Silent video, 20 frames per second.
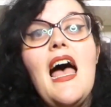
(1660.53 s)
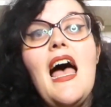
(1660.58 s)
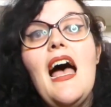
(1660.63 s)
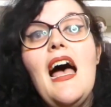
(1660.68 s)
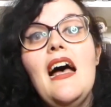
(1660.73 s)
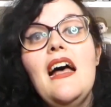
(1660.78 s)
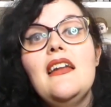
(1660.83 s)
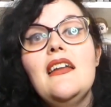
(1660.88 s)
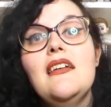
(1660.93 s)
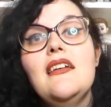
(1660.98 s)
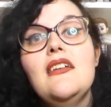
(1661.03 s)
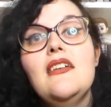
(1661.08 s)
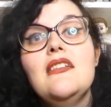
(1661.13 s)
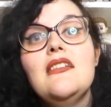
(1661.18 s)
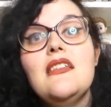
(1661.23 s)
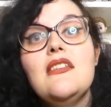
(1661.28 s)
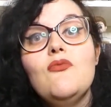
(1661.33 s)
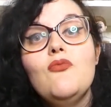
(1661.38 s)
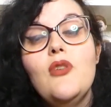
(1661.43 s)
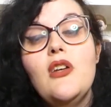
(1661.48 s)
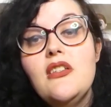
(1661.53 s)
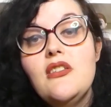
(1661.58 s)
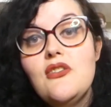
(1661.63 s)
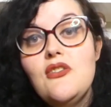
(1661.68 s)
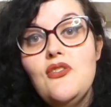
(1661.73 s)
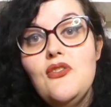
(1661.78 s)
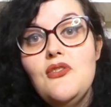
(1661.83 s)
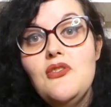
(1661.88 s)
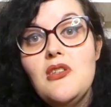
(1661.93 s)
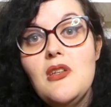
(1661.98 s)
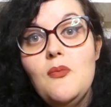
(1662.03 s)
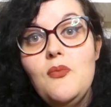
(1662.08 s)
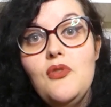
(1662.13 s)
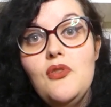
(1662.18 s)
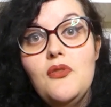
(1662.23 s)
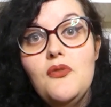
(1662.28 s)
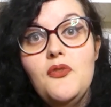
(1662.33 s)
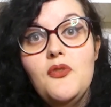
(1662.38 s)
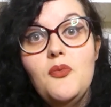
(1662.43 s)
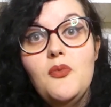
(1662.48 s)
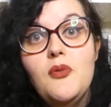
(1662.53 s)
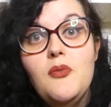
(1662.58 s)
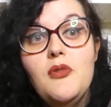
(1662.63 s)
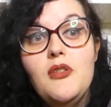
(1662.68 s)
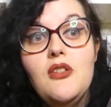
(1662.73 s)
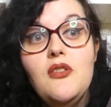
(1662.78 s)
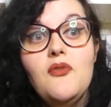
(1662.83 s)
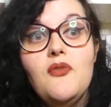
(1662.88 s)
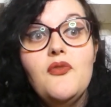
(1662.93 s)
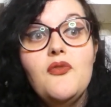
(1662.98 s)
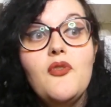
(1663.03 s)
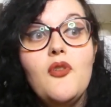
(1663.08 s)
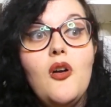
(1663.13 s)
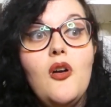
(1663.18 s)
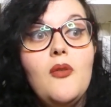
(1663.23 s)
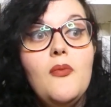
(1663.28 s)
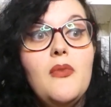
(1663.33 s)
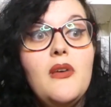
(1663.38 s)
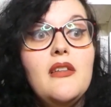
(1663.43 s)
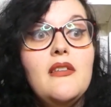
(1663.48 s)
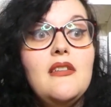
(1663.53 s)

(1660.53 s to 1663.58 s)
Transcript: Anna rescues a beautiful woman from